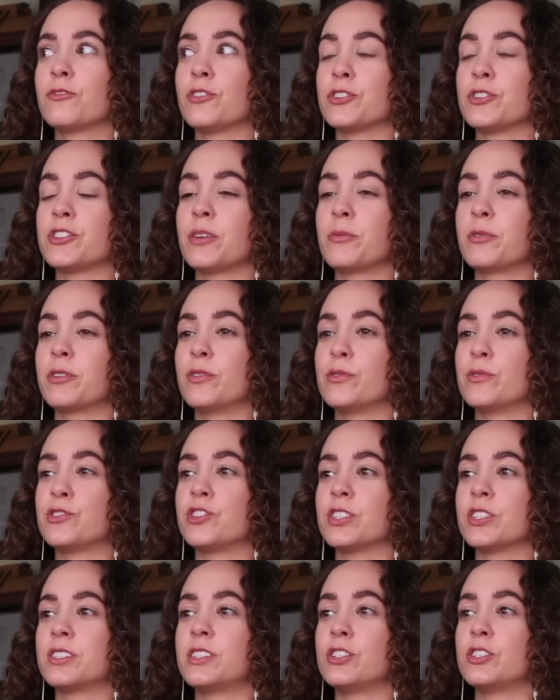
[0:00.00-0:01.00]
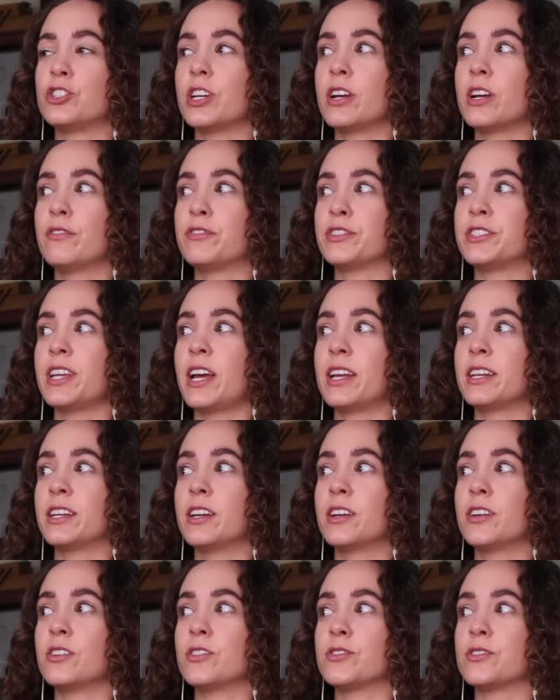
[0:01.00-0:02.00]
For someone who was just in jail for ten
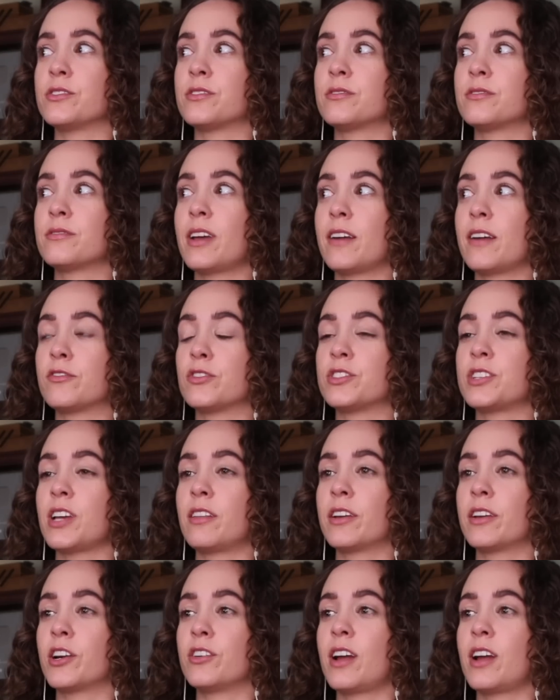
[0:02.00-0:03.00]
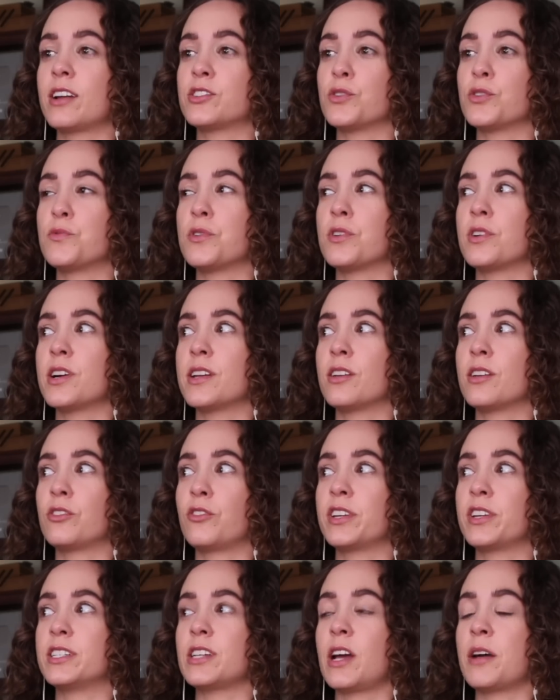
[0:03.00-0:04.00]
years after telling her not to worry that
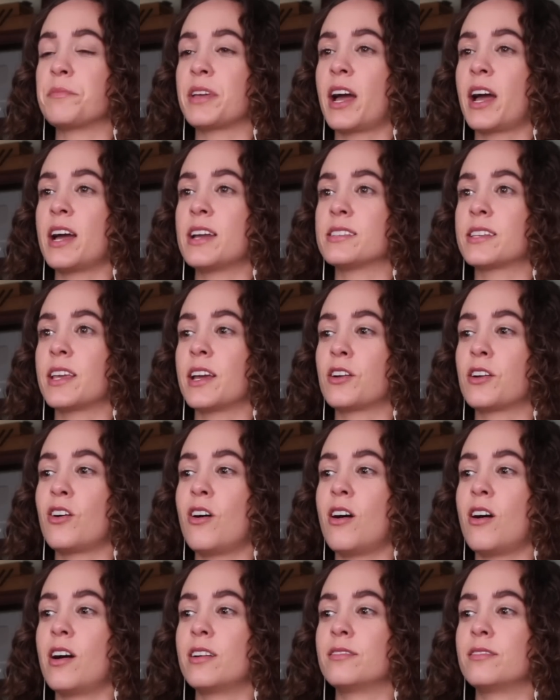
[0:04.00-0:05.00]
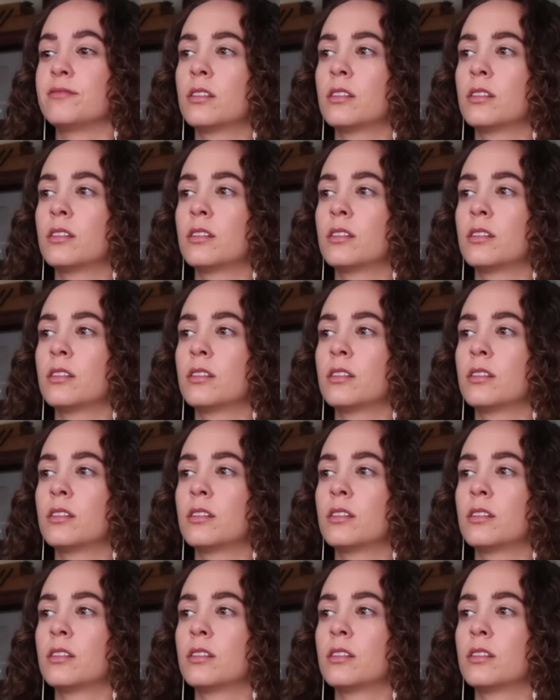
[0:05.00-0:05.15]
only dumb guys get caught.